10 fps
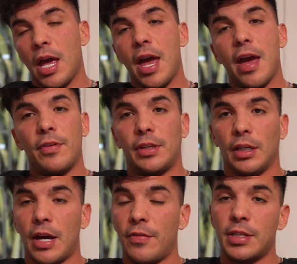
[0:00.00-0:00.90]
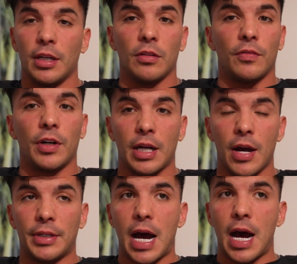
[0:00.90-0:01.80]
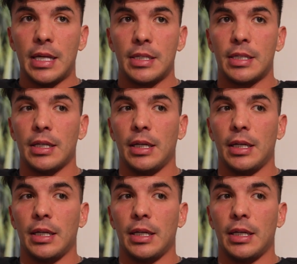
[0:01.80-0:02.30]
Every single workout, guys,